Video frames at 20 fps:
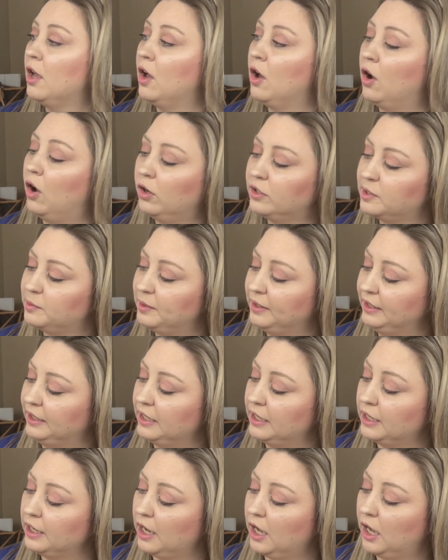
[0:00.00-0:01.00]

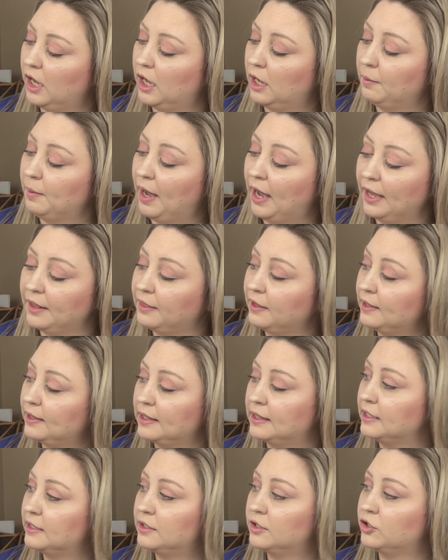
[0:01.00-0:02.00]
ultimately, I think
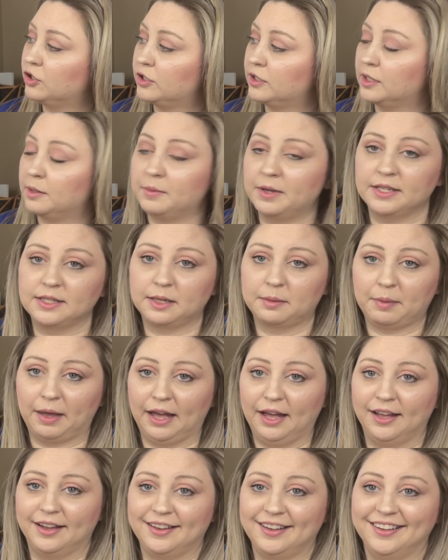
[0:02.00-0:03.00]
that this is just an amazing
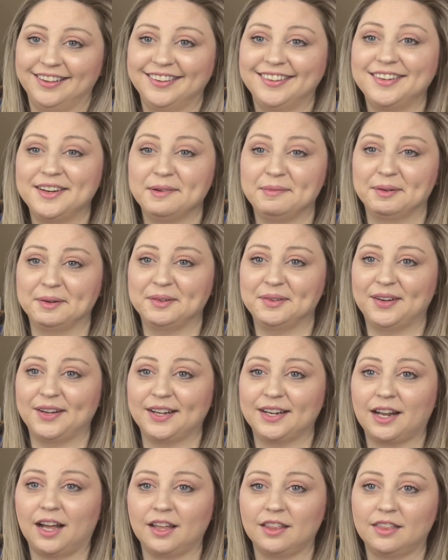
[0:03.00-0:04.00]
bag. Number
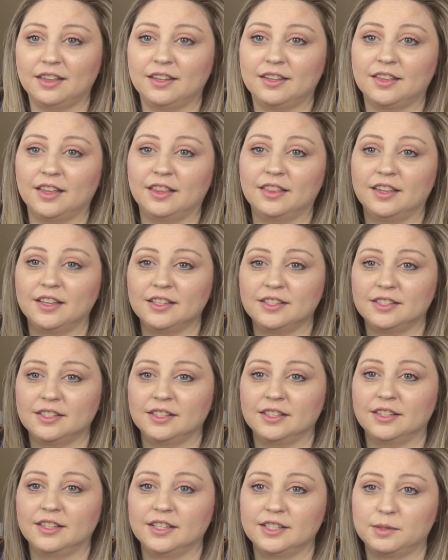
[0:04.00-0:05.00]
one, I think that
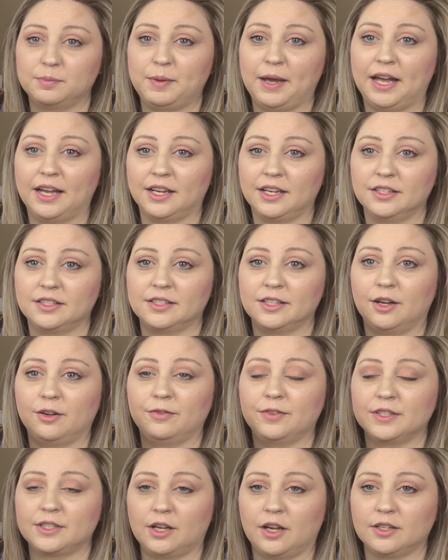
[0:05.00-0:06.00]
this bag
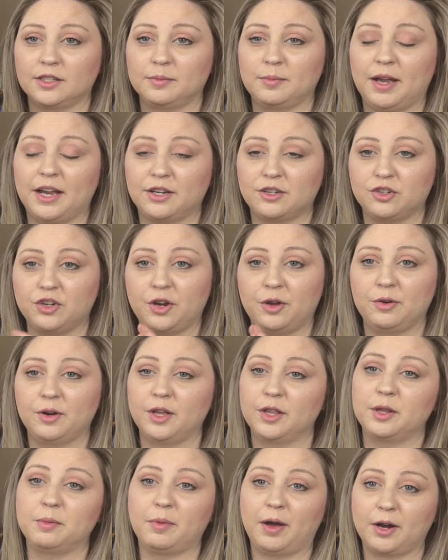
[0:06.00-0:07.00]
itself is awesome. I actually own it
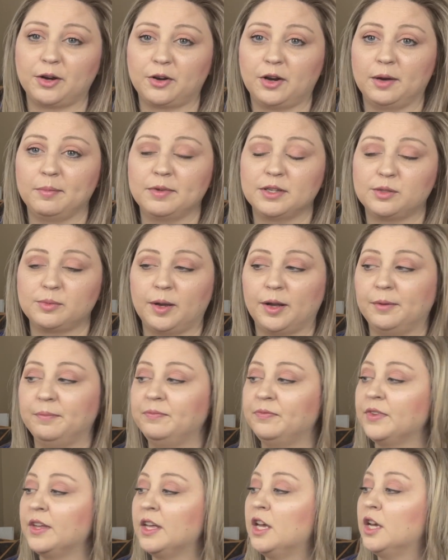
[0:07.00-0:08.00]
in the monogram as well.
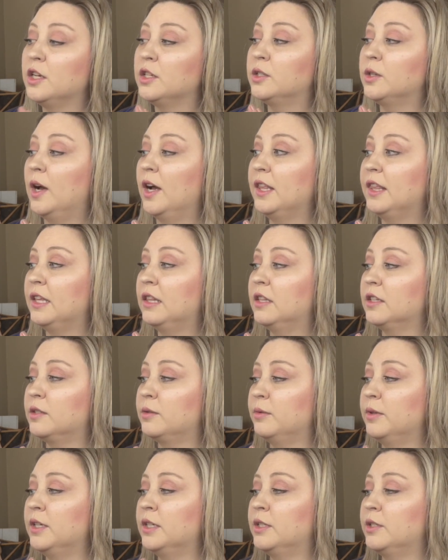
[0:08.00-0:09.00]
So I think this
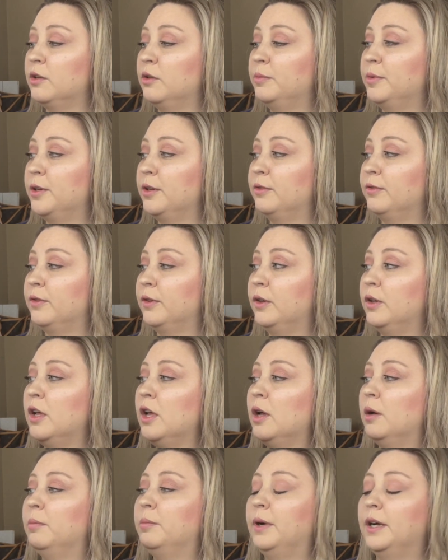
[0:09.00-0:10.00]
one is so beautiful.
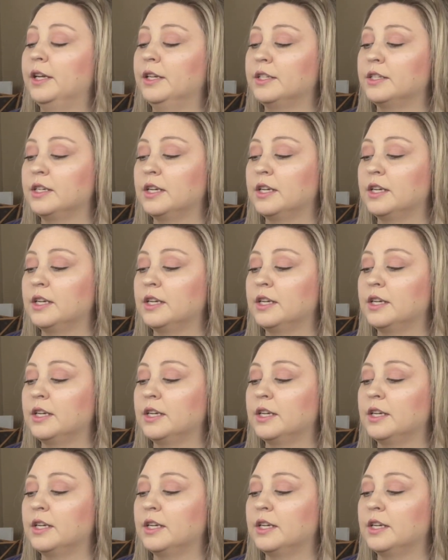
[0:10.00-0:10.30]
But